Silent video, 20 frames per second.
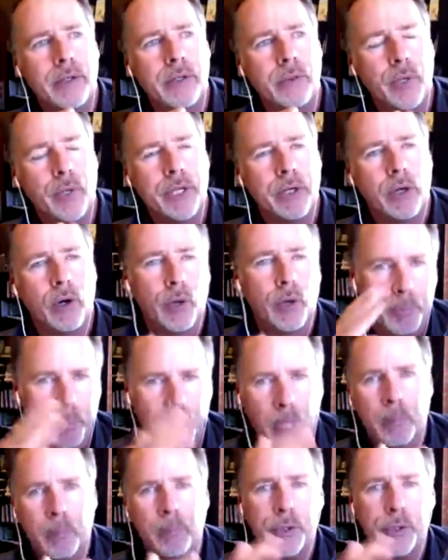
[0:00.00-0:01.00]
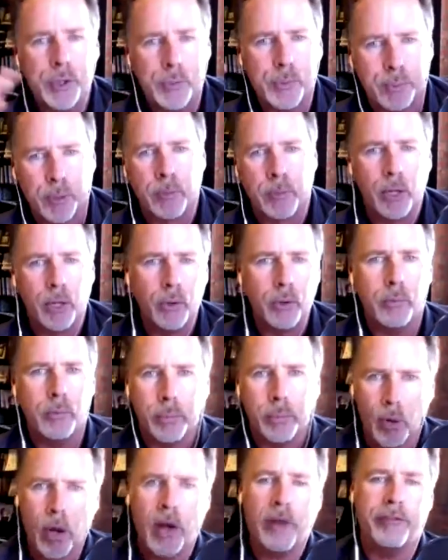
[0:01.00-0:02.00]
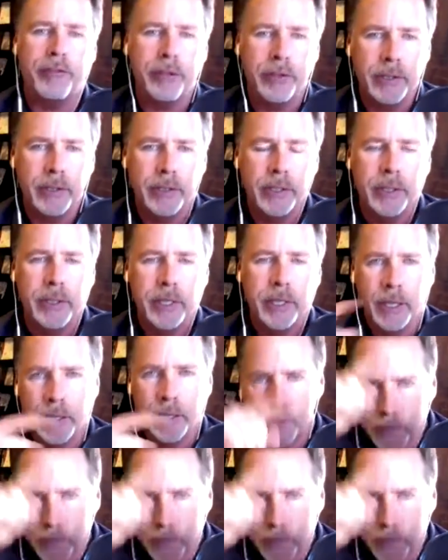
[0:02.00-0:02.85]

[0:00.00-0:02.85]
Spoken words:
we call it Publish, Promote, Profit. And